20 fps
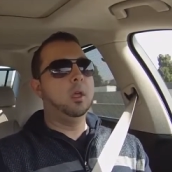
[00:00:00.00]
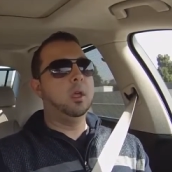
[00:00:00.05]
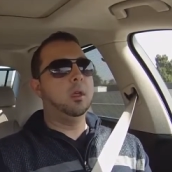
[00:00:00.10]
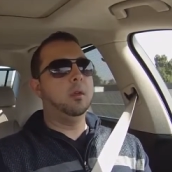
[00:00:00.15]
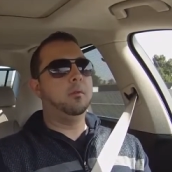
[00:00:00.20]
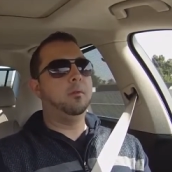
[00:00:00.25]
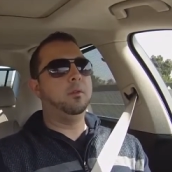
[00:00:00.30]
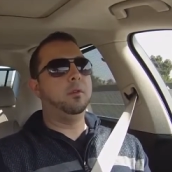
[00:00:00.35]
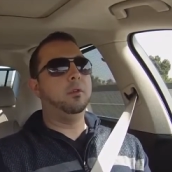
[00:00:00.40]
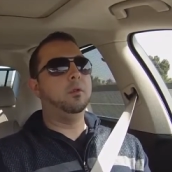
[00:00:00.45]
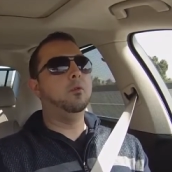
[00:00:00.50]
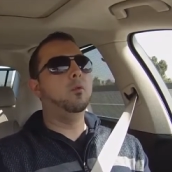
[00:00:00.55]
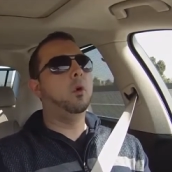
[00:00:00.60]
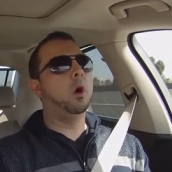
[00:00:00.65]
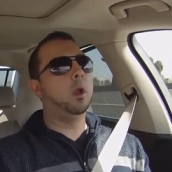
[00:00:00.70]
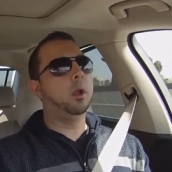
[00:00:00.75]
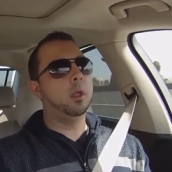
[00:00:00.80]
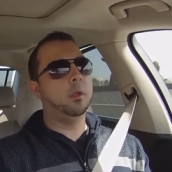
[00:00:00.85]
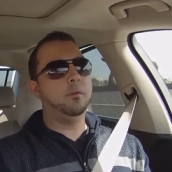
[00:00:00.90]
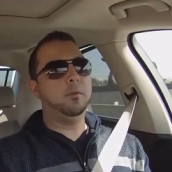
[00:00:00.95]
If you
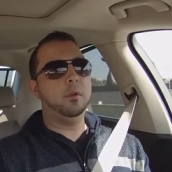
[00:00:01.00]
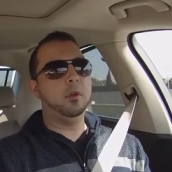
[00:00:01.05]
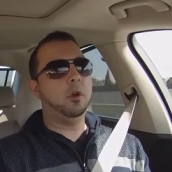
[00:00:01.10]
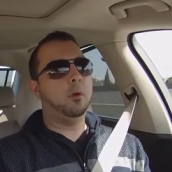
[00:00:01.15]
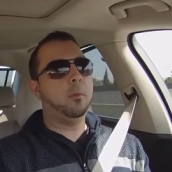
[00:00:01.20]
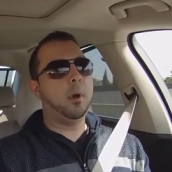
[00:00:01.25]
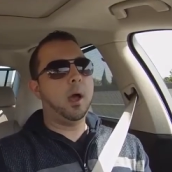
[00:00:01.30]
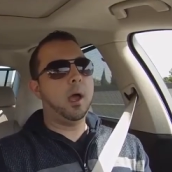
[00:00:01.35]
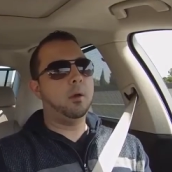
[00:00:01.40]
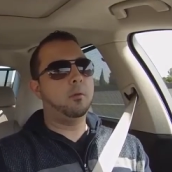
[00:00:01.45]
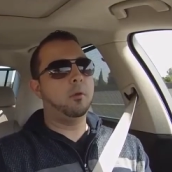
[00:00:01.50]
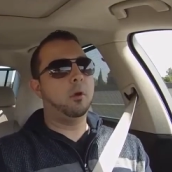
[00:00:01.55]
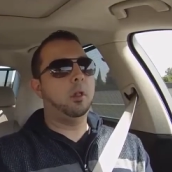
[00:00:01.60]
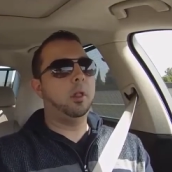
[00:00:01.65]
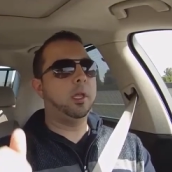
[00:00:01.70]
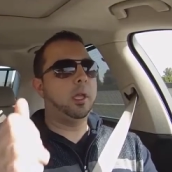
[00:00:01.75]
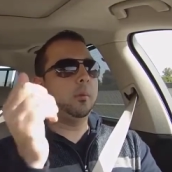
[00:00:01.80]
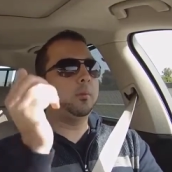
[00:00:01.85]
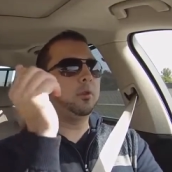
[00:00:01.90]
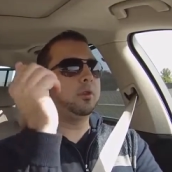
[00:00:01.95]
want, if you don't mind
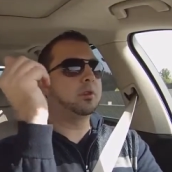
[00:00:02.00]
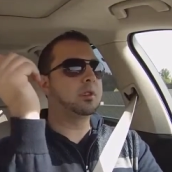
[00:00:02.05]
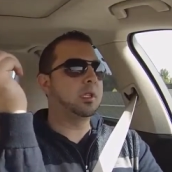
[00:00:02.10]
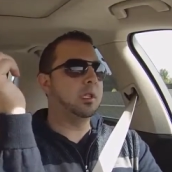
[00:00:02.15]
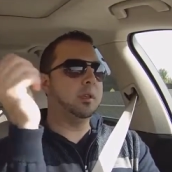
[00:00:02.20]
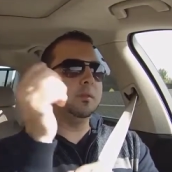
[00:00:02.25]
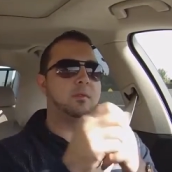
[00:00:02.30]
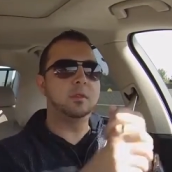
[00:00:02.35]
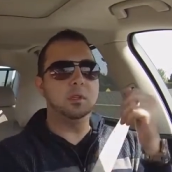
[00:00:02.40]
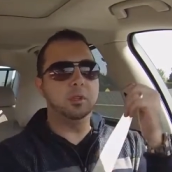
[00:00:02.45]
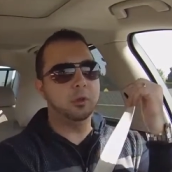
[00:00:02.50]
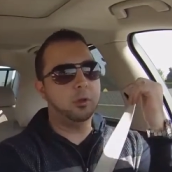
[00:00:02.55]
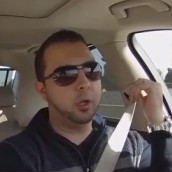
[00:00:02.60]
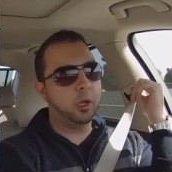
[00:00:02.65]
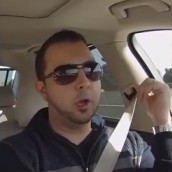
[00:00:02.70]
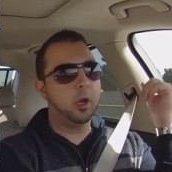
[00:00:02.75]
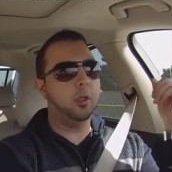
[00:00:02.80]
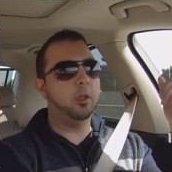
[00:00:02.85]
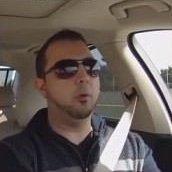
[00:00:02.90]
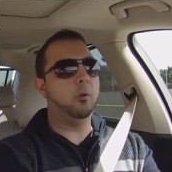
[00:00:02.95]
rolling up your sleeves and
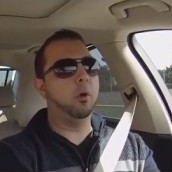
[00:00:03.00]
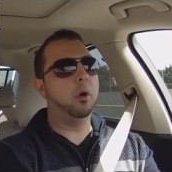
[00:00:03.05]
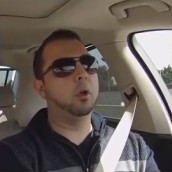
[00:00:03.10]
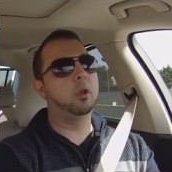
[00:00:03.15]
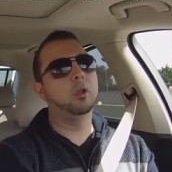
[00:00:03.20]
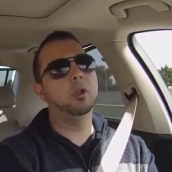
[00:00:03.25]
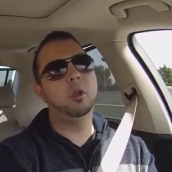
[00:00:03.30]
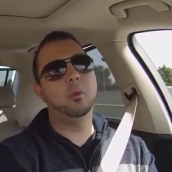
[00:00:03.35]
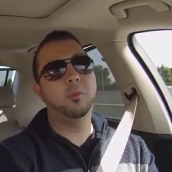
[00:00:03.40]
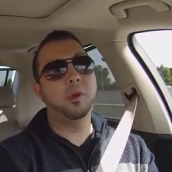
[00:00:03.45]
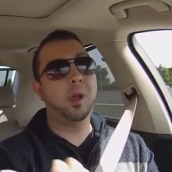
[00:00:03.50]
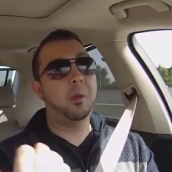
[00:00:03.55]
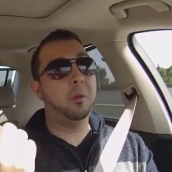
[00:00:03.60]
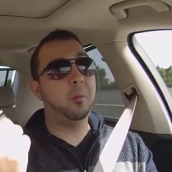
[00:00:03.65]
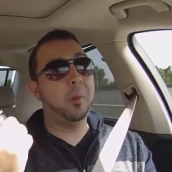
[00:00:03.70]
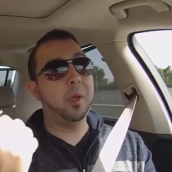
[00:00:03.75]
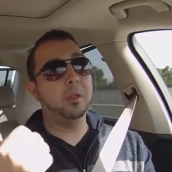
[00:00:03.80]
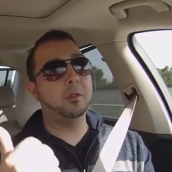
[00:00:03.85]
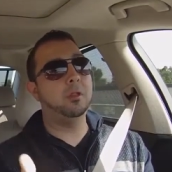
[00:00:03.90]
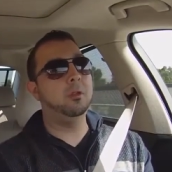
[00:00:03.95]
doing all the work, you could probably
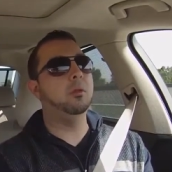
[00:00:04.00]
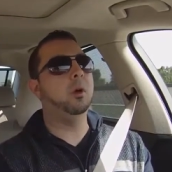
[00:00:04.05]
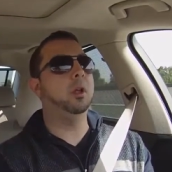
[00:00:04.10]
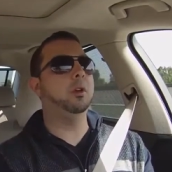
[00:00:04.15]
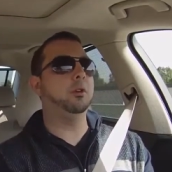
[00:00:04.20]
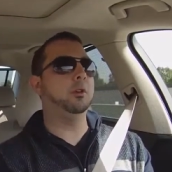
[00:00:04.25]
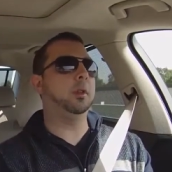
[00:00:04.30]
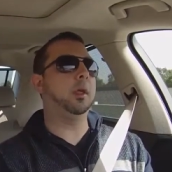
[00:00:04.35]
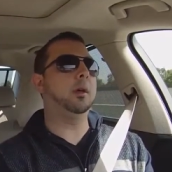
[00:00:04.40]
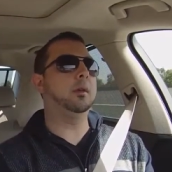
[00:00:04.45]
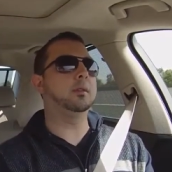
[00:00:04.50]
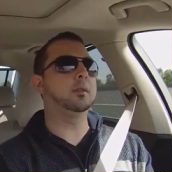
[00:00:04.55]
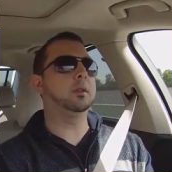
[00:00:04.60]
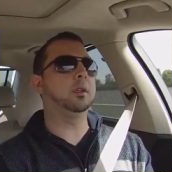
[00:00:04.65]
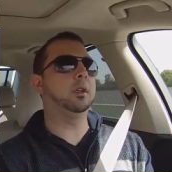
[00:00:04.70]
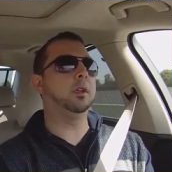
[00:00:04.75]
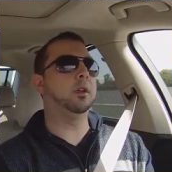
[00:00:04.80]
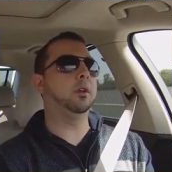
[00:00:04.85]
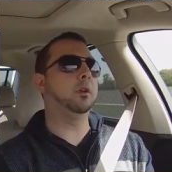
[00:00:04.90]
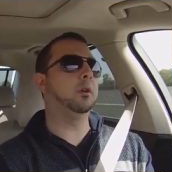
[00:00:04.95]
make 200,000
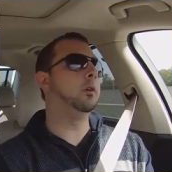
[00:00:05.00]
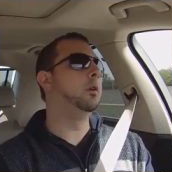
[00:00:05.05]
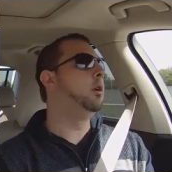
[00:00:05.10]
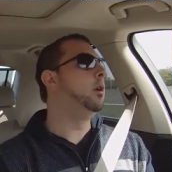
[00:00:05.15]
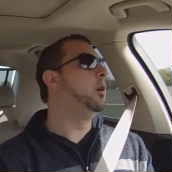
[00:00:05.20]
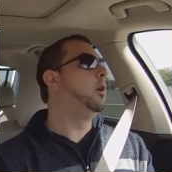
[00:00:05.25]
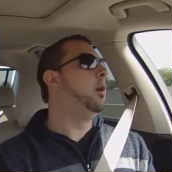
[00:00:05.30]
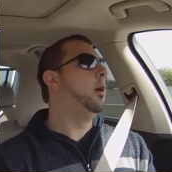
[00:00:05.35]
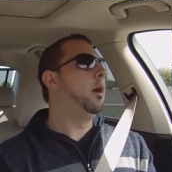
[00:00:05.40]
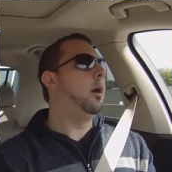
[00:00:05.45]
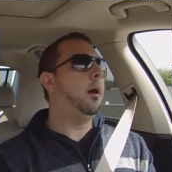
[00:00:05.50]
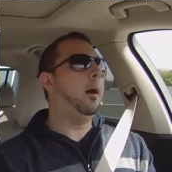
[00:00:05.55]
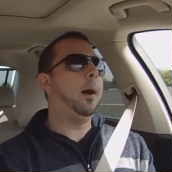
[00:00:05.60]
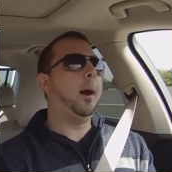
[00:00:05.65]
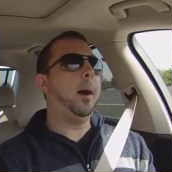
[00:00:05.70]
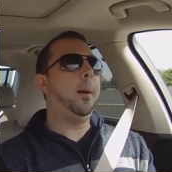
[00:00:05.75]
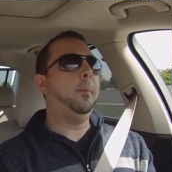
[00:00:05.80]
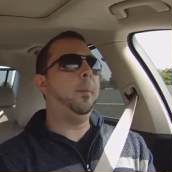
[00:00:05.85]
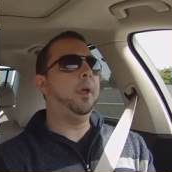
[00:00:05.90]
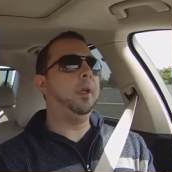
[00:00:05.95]
a year.
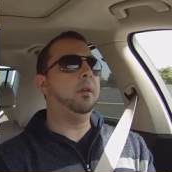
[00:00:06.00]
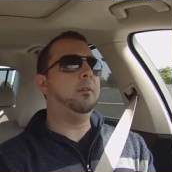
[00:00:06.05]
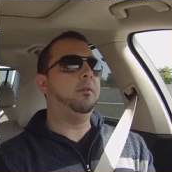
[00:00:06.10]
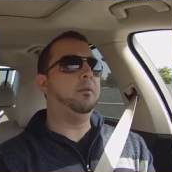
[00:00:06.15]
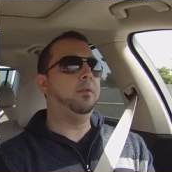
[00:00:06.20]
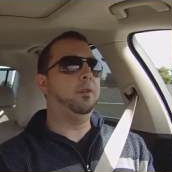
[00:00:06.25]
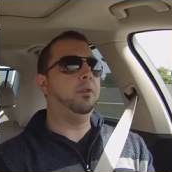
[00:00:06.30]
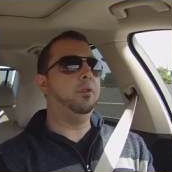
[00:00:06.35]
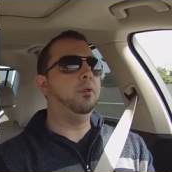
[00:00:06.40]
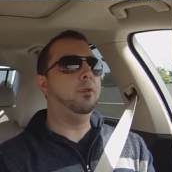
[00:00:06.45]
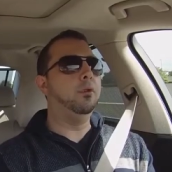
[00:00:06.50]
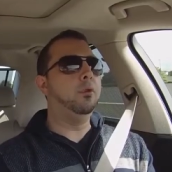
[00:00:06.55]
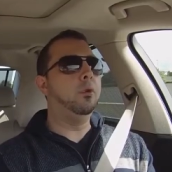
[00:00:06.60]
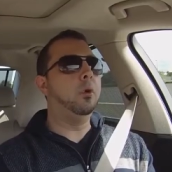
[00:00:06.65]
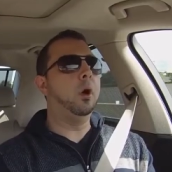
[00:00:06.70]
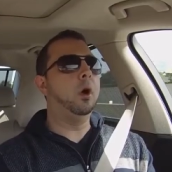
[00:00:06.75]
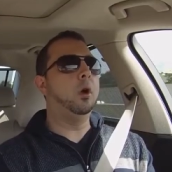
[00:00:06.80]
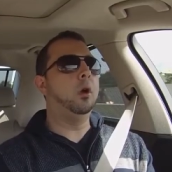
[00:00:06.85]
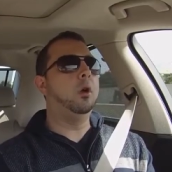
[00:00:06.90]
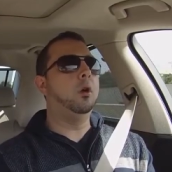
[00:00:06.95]
Um, if
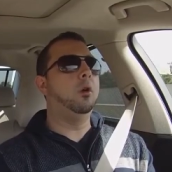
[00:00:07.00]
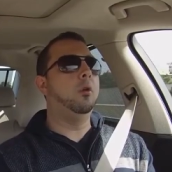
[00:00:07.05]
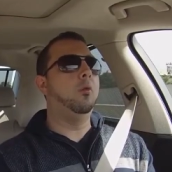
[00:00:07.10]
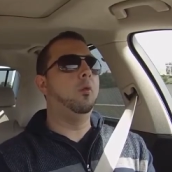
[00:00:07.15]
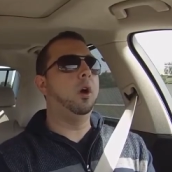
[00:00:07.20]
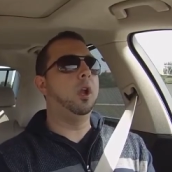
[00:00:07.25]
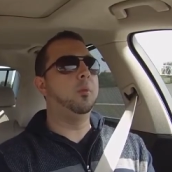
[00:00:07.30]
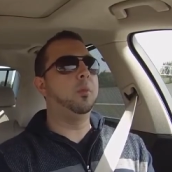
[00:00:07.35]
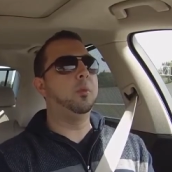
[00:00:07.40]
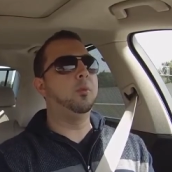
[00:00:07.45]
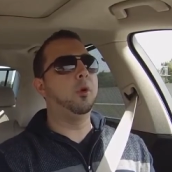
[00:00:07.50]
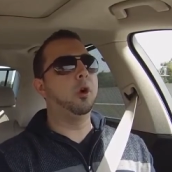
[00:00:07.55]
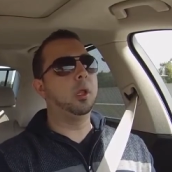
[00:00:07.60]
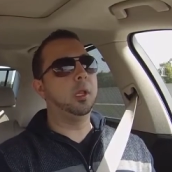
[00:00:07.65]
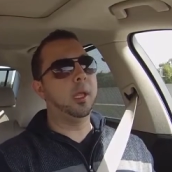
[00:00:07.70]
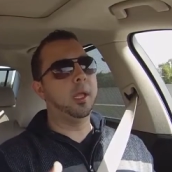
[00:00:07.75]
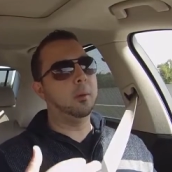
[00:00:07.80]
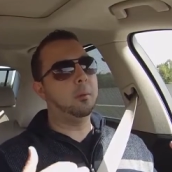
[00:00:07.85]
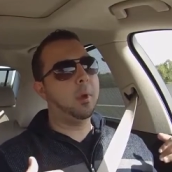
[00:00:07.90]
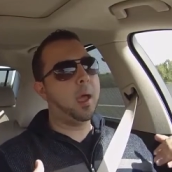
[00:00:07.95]
you want to be more
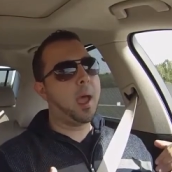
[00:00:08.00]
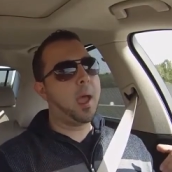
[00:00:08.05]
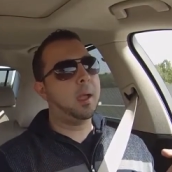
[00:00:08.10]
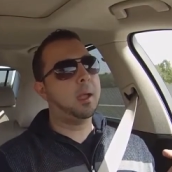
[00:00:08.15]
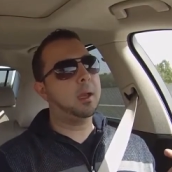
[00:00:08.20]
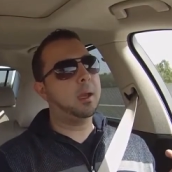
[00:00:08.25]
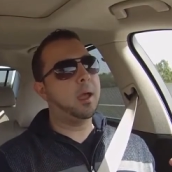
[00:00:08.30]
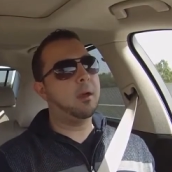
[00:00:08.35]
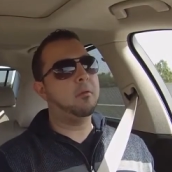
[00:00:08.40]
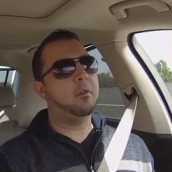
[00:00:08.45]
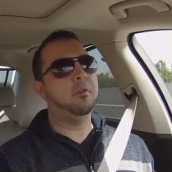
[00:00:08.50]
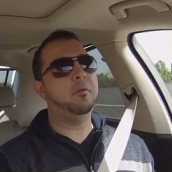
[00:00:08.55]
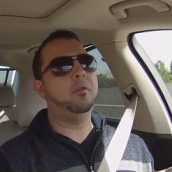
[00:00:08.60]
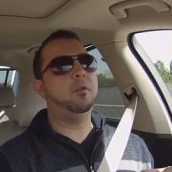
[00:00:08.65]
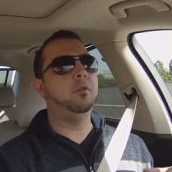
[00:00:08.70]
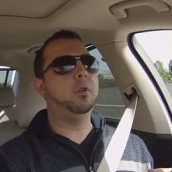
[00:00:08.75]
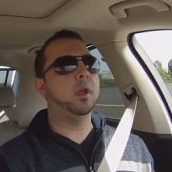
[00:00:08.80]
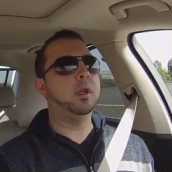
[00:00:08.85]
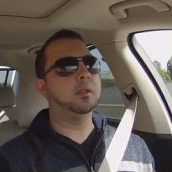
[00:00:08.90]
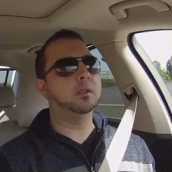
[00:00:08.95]
laid back and have a
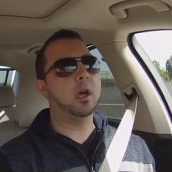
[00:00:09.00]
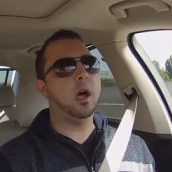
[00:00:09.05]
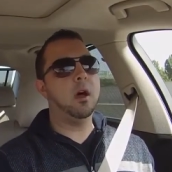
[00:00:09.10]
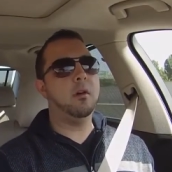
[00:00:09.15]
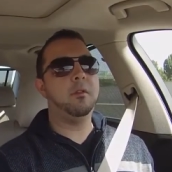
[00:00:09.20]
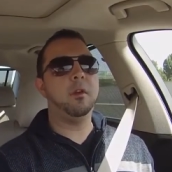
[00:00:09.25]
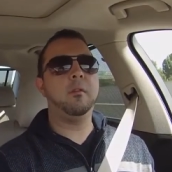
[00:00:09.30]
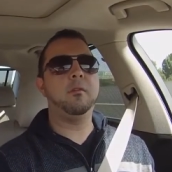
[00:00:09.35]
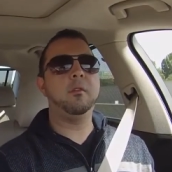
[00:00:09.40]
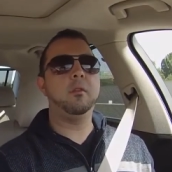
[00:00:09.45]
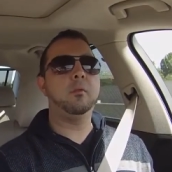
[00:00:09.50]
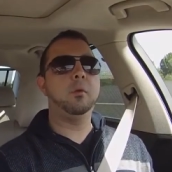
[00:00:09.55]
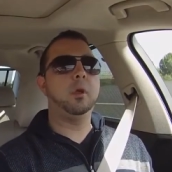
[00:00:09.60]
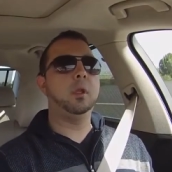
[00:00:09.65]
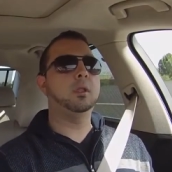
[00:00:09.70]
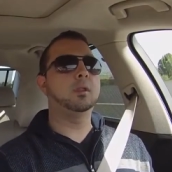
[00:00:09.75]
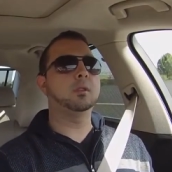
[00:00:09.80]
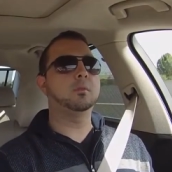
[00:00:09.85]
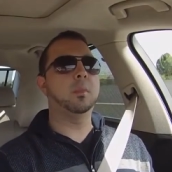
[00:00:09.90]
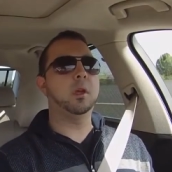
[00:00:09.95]
few days off every
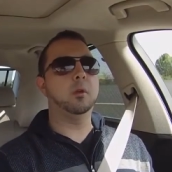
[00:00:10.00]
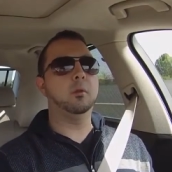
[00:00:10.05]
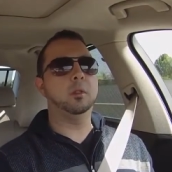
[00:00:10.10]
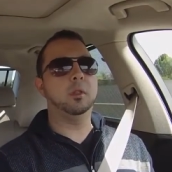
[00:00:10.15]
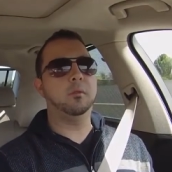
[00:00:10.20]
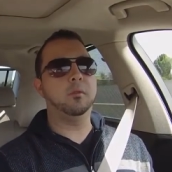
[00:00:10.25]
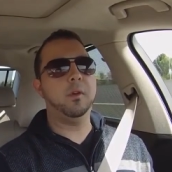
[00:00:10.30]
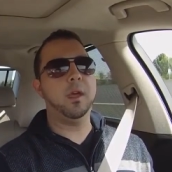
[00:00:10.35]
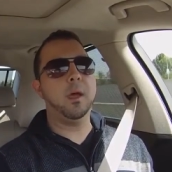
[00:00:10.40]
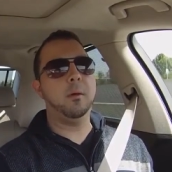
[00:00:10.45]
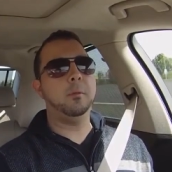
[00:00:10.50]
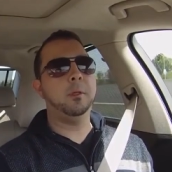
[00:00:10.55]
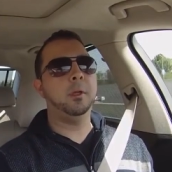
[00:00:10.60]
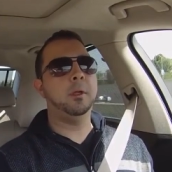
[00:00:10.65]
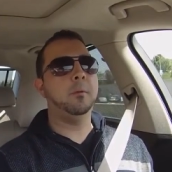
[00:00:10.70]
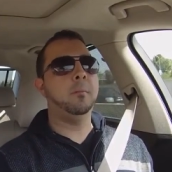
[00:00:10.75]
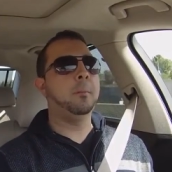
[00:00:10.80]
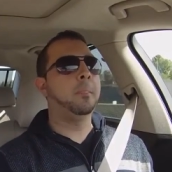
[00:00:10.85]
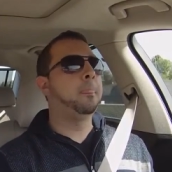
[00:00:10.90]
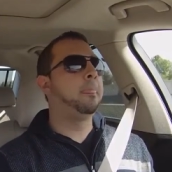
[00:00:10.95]
week to spend with the family,